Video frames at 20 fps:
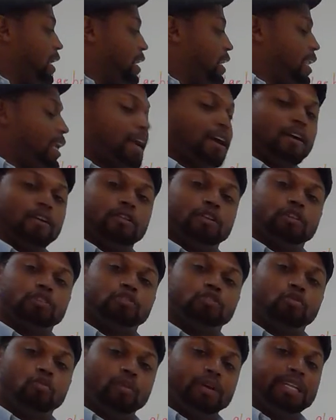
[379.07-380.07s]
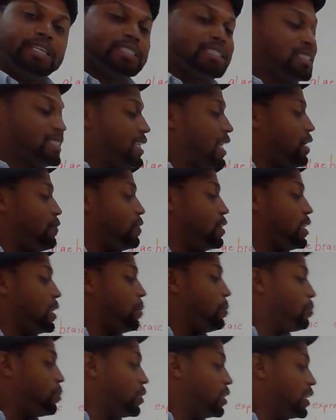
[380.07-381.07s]
now 27
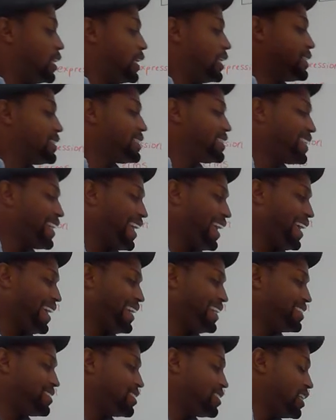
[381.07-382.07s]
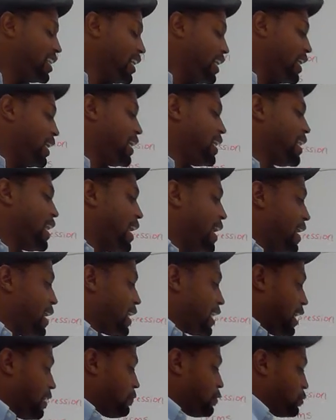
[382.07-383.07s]
plus 18
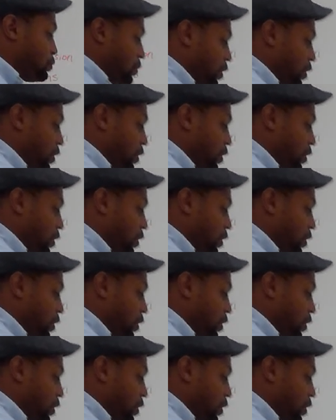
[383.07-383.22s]
gives